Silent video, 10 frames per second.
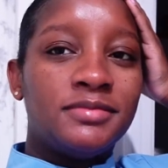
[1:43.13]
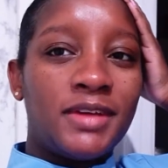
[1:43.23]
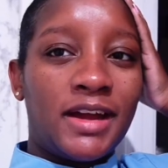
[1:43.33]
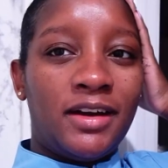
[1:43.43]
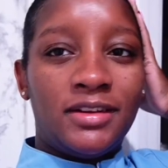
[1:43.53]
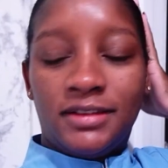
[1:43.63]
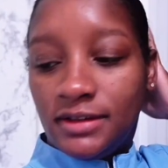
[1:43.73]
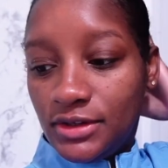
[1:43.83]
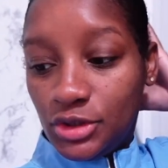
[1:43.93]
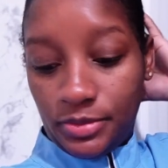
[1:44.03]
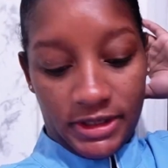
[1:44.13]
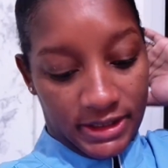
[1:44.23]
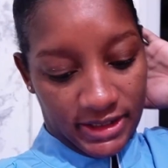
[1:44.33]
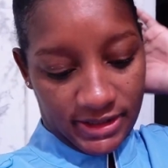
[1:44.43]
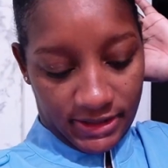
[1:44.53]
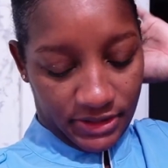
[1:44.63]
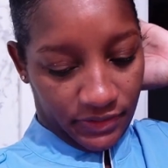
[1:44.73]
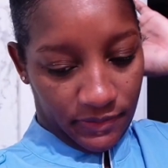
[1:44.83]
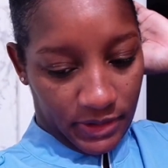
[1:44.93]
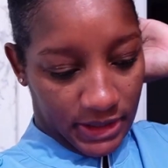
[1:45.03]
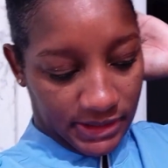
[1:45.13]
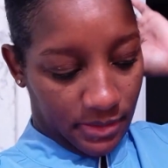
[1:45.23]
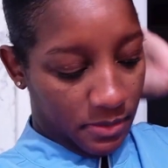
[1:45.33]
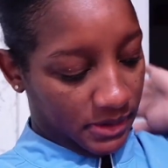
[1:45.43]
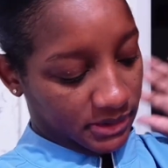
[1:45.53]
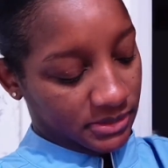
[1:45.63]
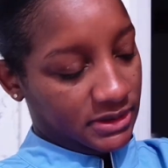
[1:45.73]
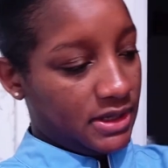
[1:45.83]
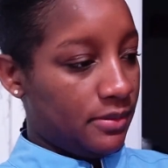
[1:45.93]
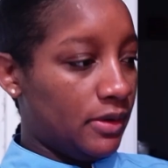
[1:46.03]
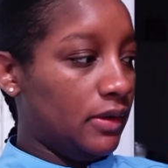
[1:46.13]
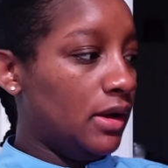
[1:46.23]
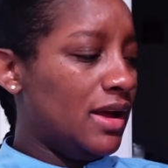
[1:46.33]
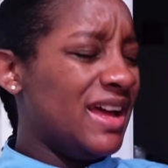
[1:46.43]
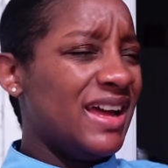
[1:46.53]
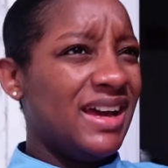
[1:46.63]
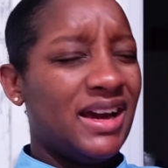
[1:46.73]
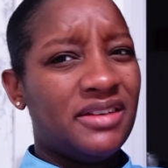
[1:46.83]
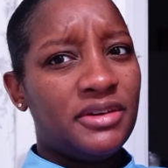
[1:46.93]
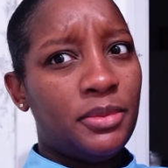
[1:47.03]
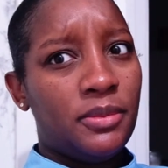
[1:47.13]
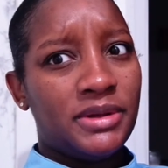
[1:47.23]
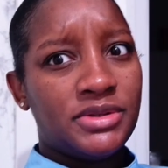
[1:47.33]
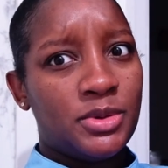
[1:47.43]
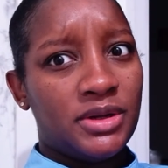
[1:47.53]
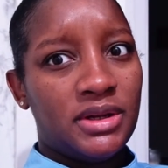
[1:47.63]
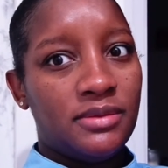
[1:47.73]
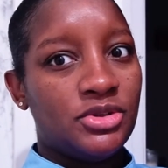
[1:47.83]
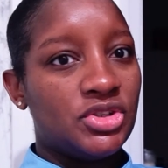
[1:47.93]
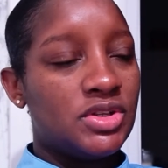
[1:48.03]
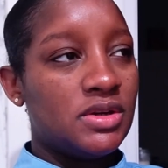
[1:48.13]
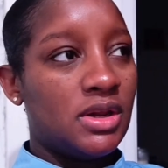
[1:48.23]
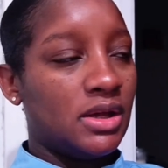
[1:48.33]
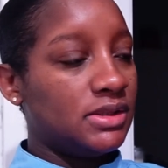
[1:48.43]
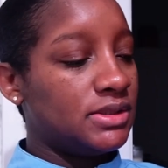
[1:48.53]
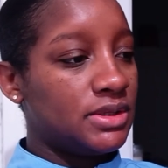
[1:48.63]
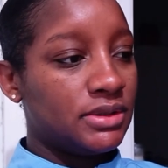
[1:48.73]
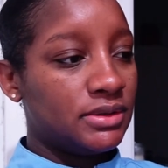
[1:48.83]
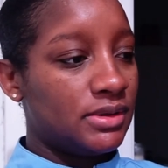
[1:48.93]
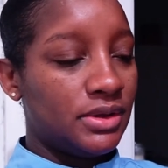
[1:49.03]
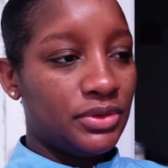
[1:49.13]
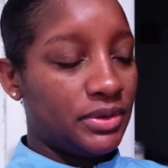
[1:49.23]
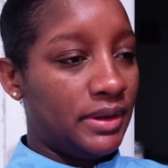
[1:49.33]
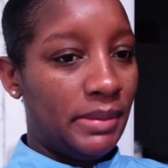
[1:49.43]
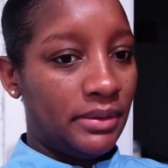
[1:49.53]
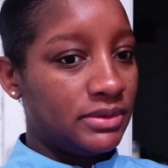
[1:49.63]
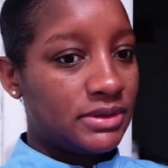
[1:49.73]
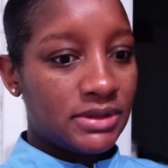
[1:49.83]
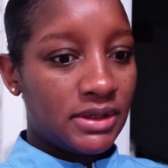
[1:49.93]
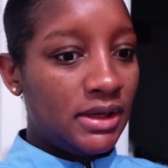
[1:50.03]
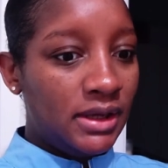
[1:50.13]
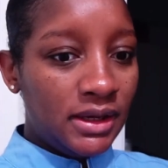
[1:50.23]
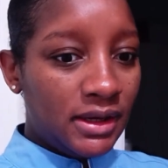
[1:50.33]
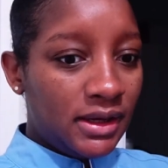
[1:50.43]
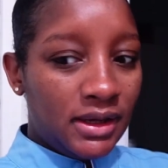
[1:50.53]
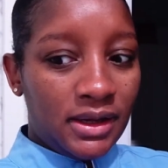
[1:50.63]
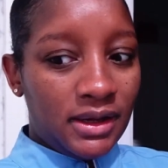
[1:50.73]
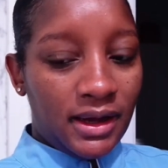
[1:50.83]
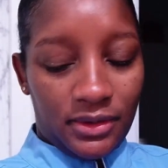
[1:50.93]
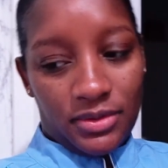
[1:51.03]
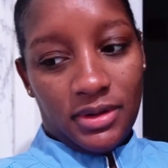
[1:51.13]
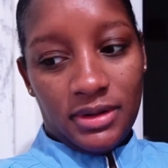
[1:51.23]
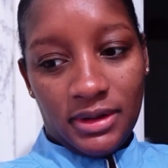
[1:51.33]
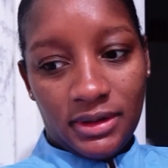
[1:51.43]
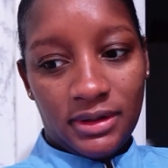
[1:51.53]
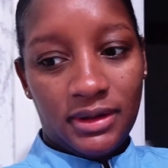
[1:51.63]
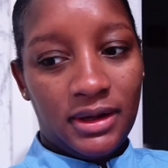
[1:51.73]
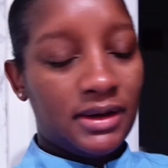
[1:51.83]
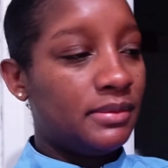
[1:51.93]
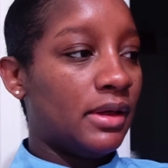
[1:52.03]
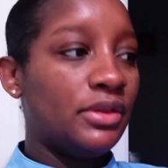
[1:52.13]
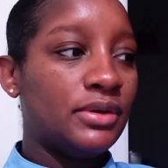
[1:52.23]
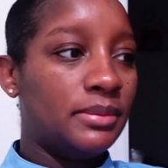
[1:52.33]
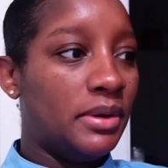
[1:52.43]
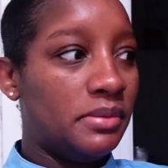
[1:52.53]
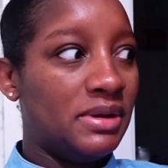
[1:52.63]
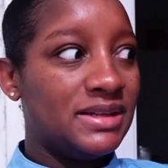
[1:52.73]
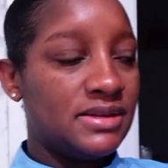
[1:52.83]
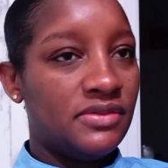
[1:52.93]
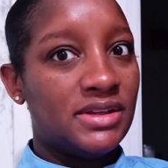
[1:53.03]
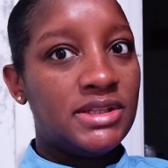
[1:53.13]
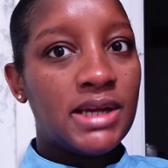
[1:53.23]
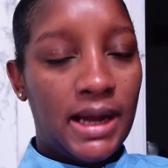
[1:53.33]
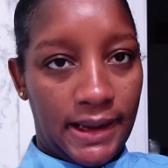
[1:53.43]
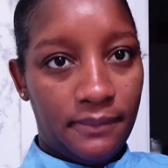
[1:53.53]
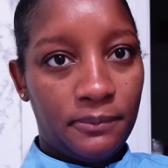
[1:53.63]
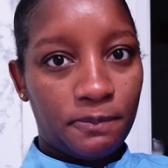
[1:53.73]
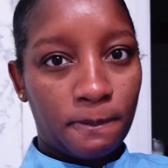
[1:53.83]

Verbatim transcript: Hi y'all. So many days later from the last time I picked up this camera. I have an appointment tomorrow that I'm just not thrilled about at all. And I'm not thrilled about it because of the time.